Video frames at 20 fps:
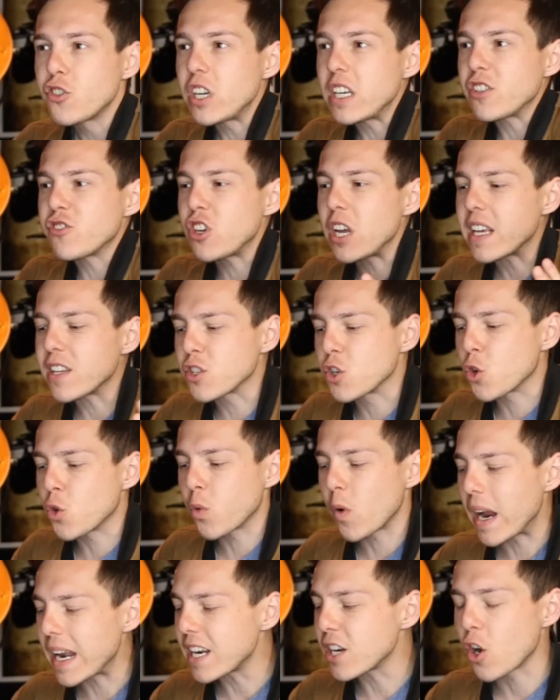She she has
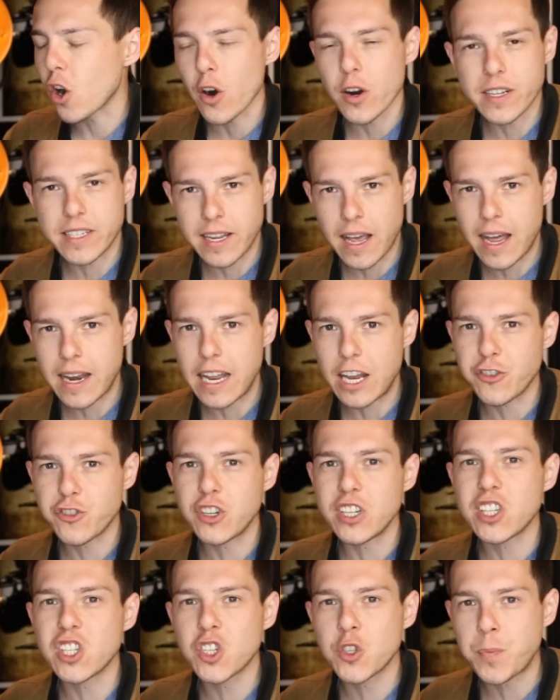credit card debt and
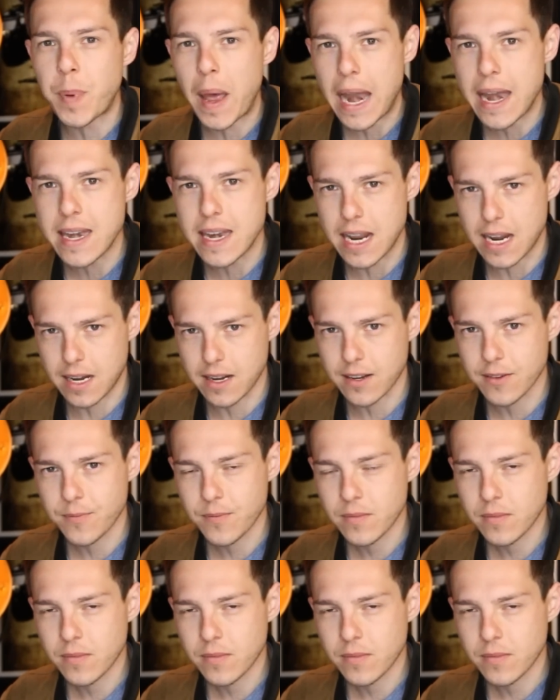she's spending.